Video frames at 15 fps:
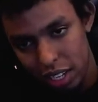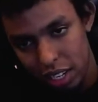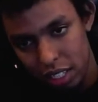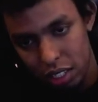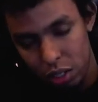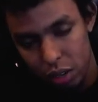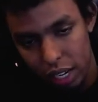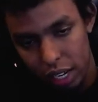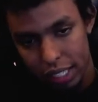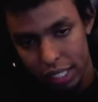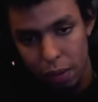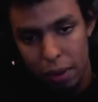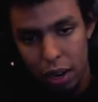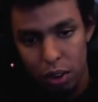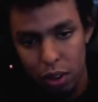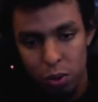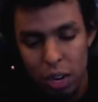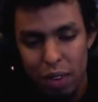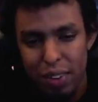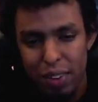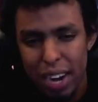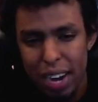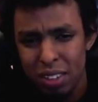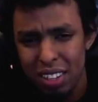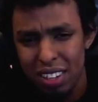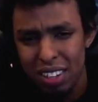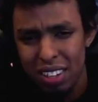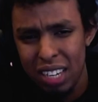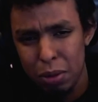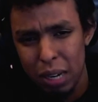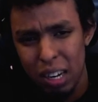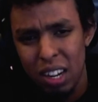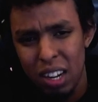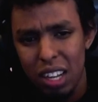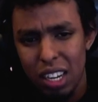has his Dragon Slayer powers. Whatever happened to the demon power?